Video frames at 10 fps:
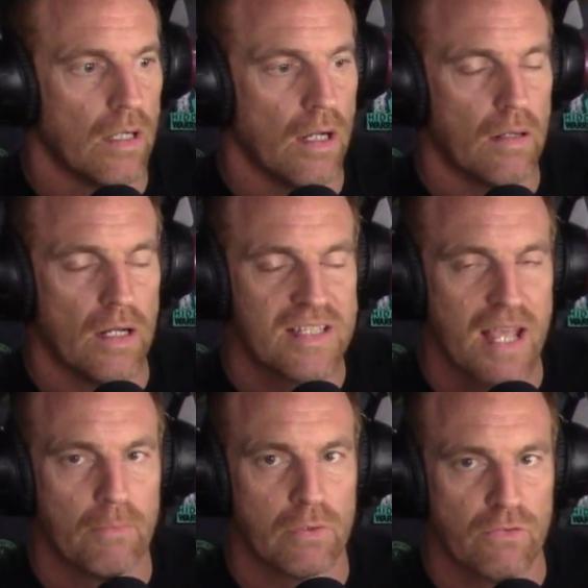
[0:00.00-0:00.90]
a
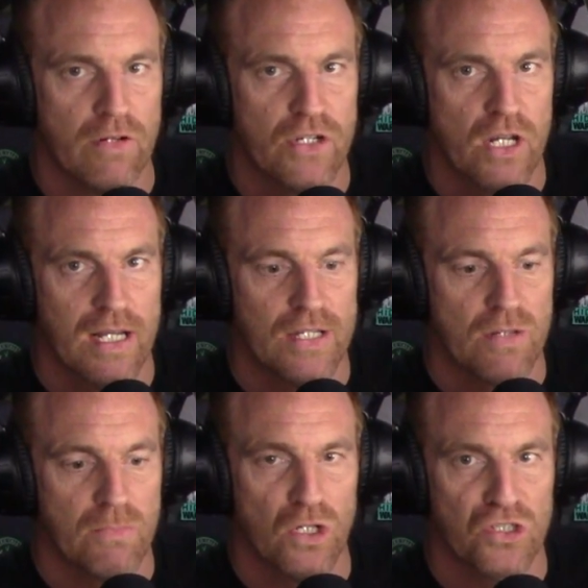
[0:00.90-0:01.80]
temporary change in
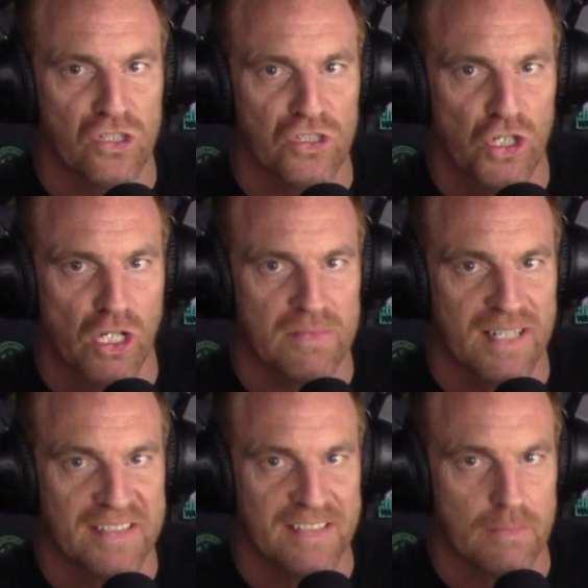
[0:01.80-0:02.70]
personal
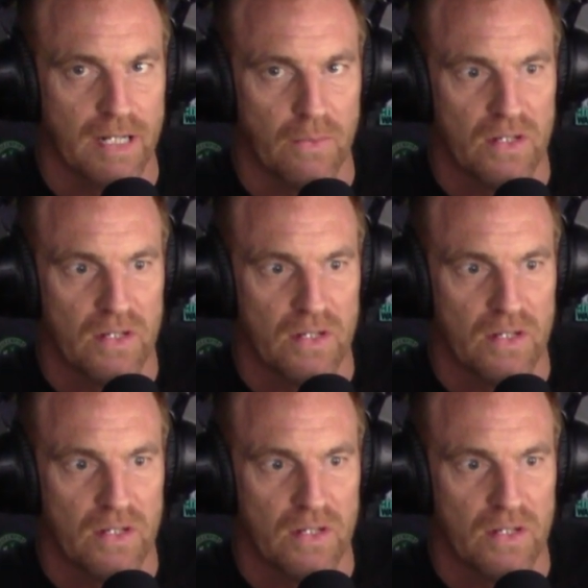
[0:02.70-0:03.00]
circumstances at the minute,